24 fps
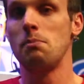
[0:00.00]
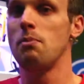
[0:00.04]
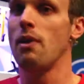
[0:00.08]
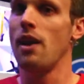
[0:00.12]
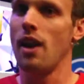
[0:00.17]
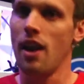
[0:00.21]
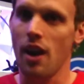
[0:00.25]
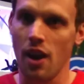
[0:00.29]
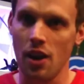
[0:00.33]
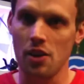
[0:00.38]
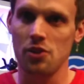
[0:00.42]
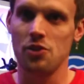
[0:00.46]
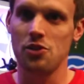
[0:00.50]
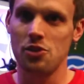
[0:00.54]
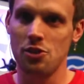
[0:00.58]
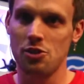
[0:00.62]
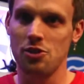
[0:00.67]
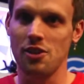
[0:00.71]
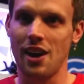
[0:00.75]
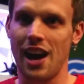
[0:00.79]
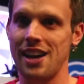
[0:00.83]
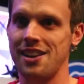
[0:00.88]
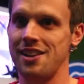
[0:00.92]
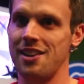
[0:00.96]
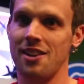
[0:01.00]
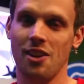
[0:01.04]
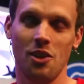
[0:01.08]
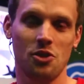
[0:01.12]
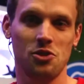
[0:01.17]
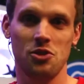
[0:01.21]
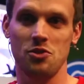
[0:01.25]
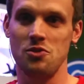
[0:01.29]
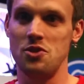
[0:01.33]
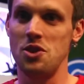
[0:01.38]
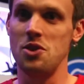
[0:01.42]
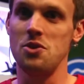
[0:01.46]
plus added
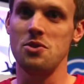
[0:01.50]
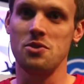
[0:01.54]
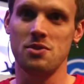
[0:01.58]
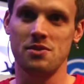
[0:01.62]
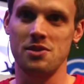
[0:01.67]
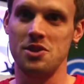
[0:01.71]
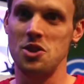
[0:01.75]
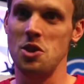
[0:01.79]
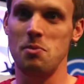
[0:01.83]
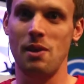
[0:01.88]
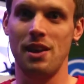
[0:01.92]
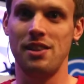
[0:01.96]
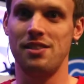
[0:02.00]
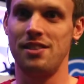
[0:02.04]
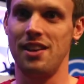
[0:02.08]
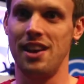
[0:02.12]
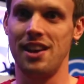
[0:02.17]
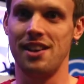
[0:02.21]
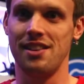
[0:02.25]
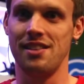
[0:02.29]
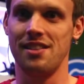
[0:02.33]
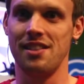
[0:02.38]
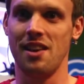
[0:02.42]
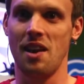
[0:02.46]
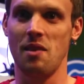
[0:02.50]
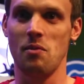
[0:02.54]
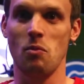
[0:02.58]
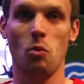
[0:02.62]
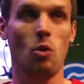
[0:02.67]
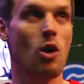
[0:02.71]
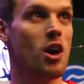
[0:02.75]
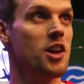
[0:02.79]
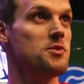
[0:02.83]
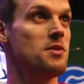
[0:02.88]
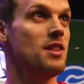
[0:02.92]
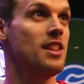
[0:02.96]
lots of new bits in and
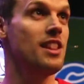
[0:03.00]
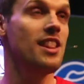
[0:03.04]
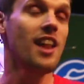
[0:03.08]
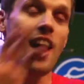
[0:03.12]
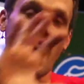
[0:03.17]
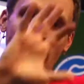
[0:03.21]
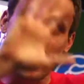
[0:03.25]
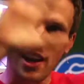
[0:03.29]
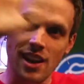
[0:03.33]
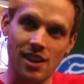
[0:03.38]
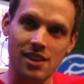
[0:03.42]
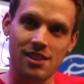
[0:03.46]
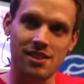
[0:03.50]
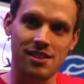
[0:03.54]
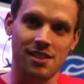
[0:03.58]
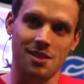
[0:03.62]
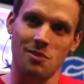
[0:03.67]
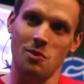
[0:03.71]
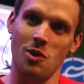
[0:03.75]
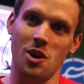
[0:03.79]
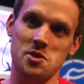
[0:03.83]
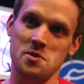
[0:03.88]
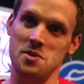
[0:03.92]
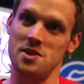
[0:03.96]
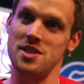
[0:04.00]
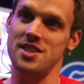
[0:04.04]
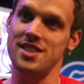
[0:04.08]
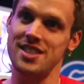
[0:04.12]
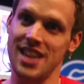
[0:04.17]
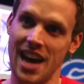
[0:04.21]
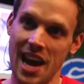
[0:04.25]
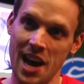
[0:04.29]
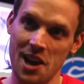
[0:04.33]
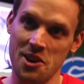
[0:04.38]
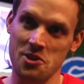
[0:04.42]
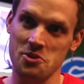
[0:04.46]
worked with lights and worked with
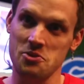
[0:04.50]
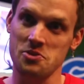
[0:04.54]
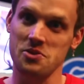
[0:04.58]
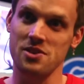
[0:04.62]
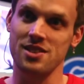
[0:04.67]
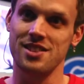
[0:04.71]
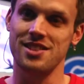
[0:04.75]
sound.